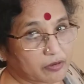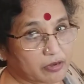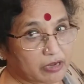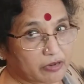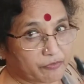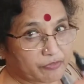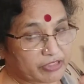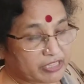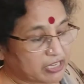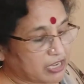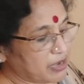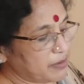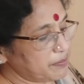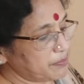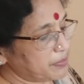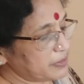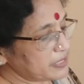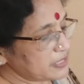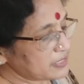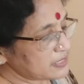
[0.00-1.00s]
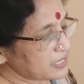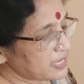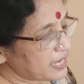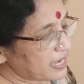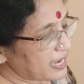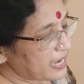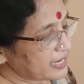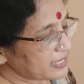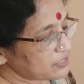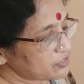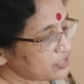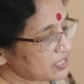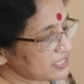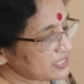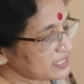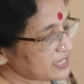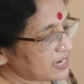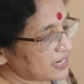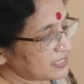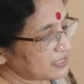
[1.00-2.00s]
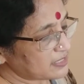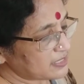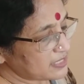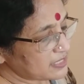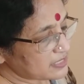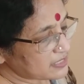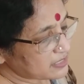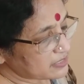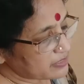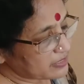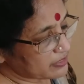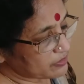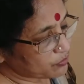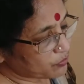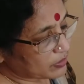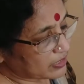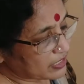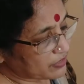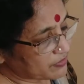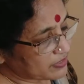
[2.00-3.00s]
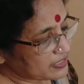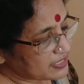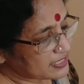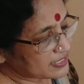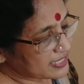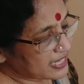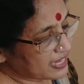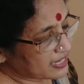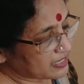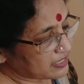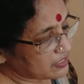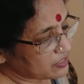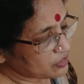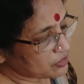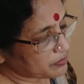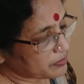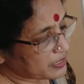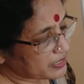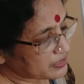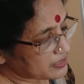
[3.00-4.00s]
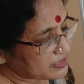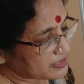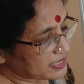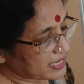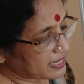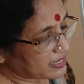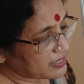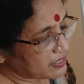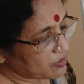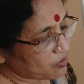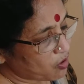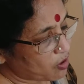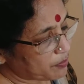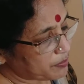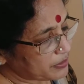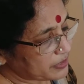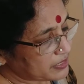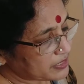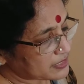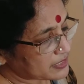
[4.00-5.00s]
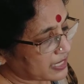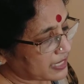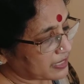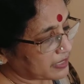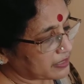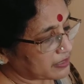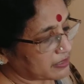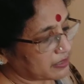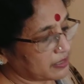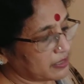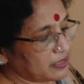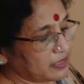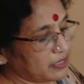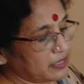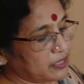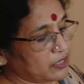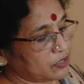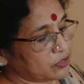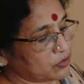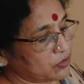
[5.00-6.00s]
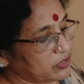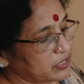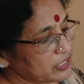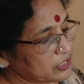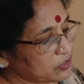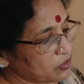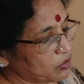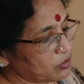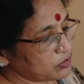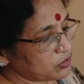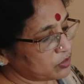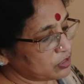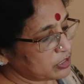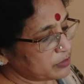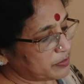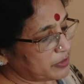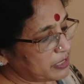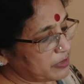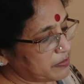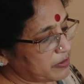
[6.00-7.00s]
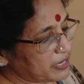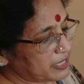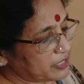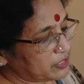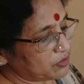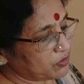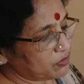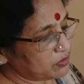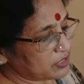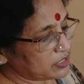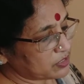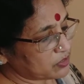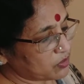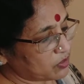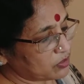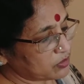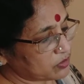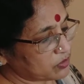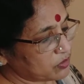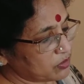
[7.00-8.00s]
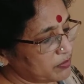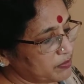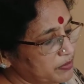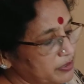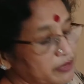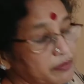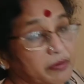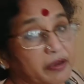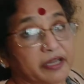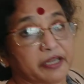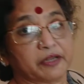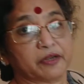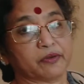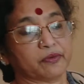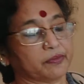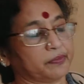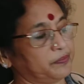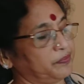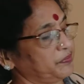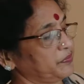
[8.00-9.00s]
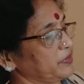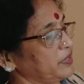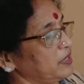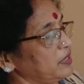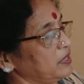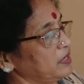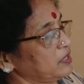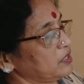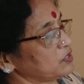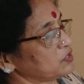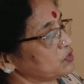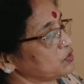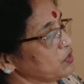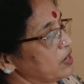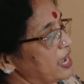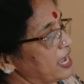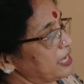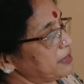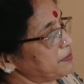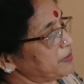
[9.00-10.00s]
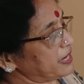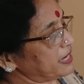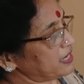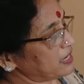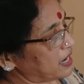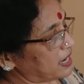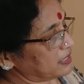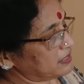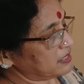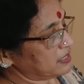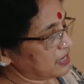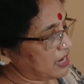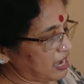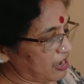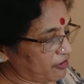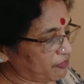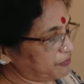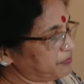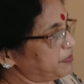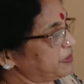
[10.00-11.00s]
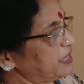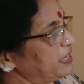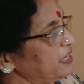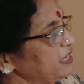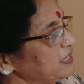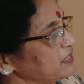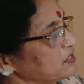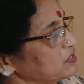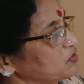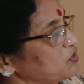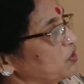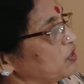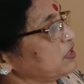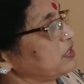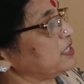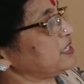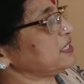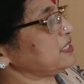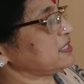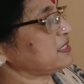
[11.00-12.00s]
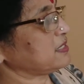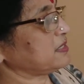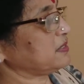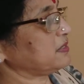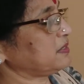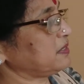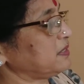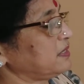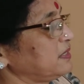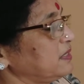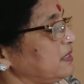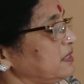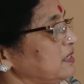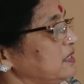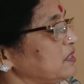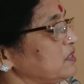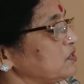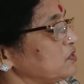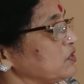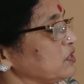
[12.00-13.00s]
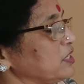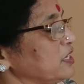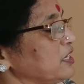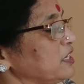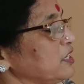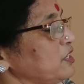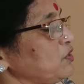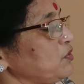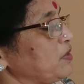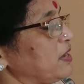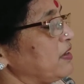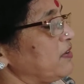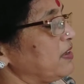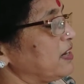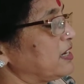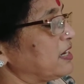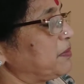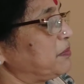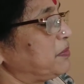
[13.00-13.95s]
with a compass and just cut this. Whatever this angle is, you make this angle, copy this angle. So this also is B by 2, this is also B by 2. So I made other half B, so on this. So here you have, I'll rub